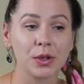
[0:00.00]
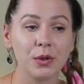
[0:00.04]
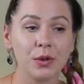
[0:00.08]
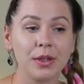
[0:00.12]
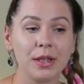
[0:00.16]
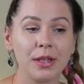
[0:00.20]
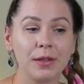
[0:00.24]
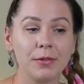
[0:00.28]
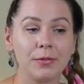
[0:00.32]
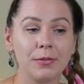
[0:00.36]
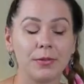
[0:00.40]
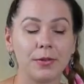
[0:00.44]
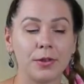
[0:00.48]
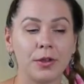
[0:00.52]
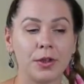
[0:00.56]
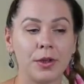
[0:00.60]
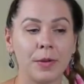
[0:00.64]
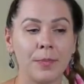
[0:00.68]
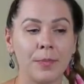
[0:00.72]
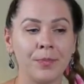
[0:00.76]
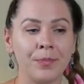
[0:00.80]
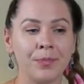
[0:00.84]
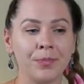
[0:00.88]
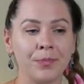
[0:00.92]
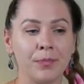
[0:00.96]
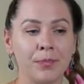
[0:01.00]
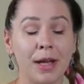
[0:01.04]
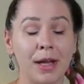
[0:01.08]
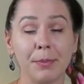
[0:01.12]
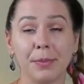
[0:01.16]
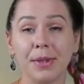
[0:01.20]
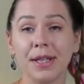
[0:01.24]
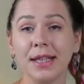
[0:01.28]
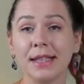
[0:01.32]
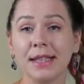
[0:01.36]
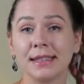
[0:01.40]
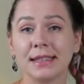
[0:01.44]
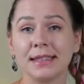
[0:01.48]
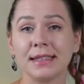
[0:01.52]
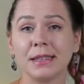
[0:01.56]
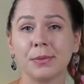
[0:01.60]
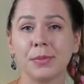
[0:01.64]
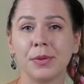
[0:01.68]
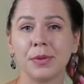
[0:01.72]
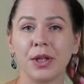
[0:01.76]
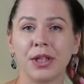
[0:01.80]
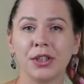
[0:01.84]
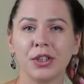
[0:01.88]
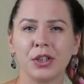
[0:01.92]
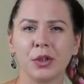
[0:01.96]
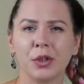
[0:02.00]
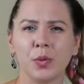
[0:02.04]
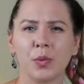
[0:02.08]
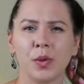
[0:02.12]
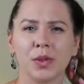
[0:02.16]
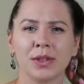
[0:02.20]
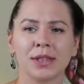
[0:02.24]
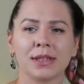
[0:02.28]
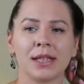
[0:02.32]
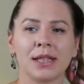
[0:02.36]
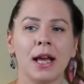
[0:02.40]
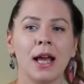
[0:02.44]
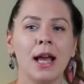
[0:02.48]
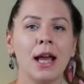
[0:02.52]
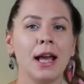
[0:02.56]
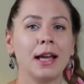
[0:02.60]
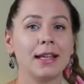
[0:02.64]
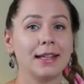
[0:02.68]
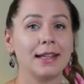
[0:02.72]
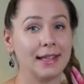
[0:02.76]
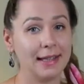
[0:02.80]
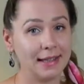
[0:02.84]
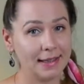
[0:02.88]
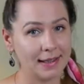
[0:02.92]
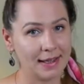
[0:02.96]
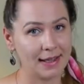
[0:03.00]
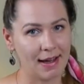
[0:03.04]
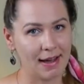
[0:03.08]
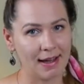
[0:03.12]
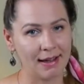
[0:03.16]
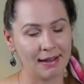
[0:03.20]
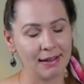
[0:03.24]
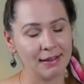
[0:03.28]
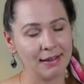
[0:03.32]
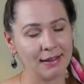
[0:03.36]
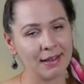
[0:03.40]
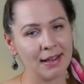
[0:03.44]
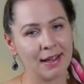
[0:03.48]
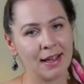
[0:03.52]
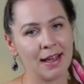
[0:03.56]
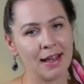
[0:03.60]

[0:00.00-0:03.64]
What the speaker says: looking for, my biggest inspiration was Kika